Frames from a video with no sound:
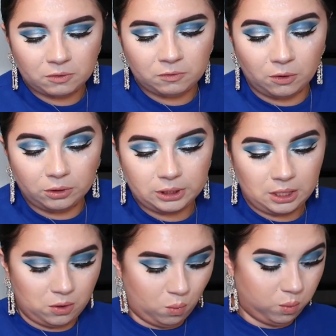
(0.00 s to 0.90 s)
Fold
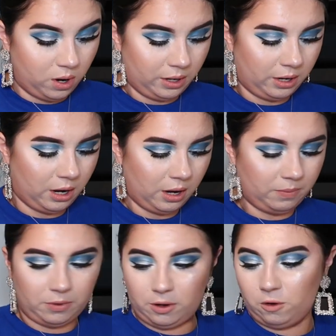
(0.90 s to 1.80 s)
in 1
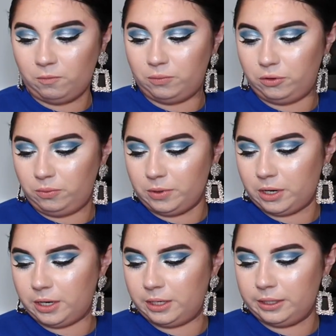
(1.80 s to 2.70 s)
cup of
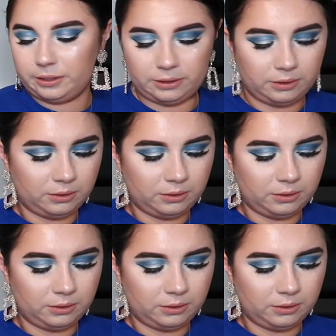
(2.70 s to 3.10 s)
blueberries.